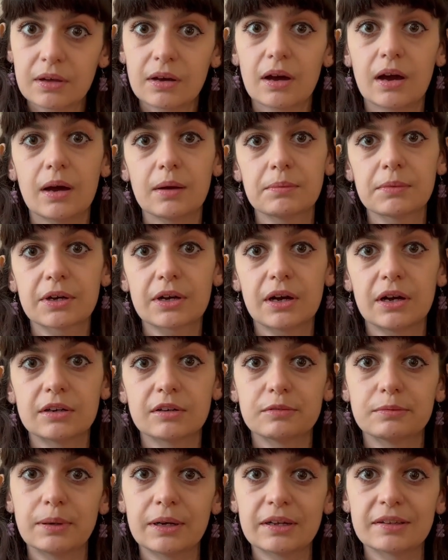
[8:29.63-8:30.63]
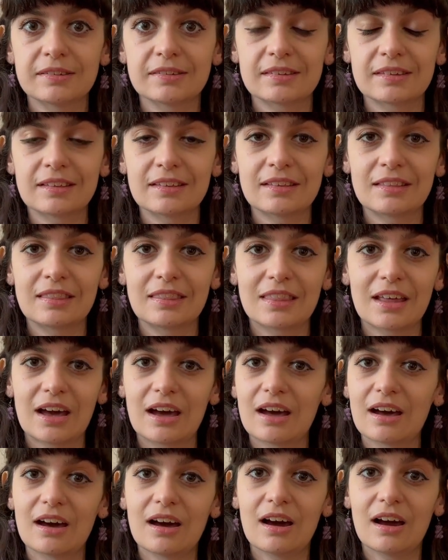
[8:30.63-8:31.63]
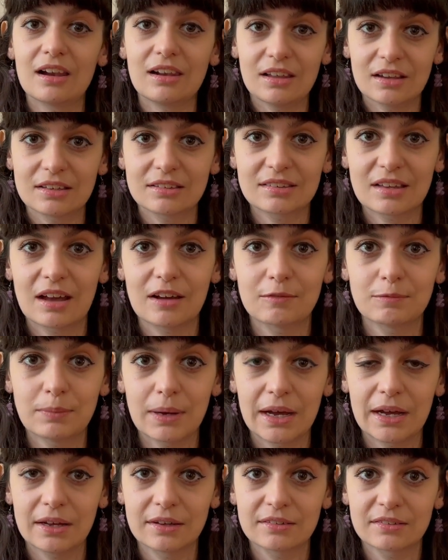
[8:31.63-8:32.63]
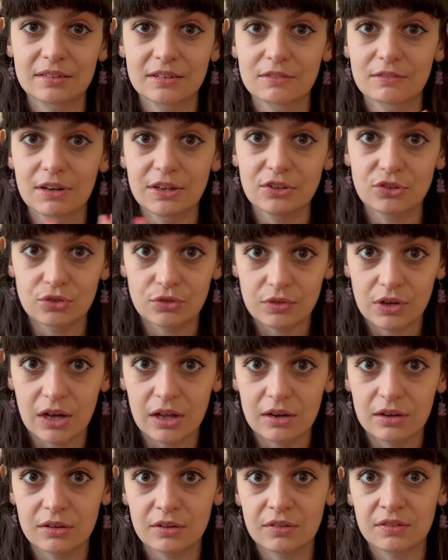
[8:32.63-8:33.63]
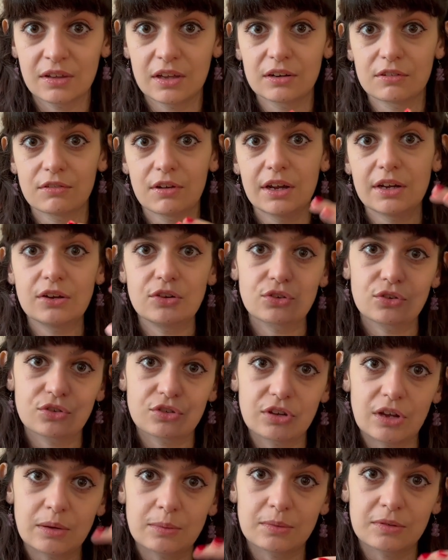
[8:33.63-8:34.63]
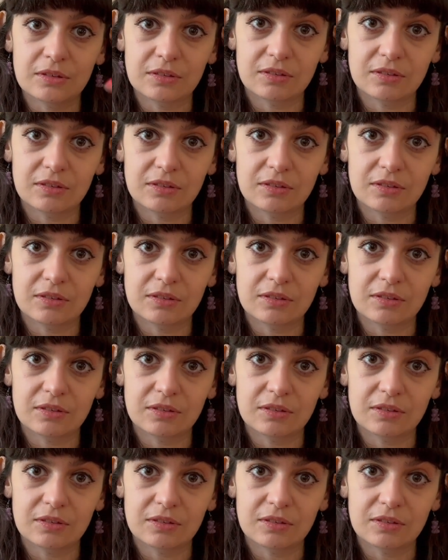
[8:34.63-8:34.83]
I'm the kind of person that I like to have bags in a range of colours and a range of shapes and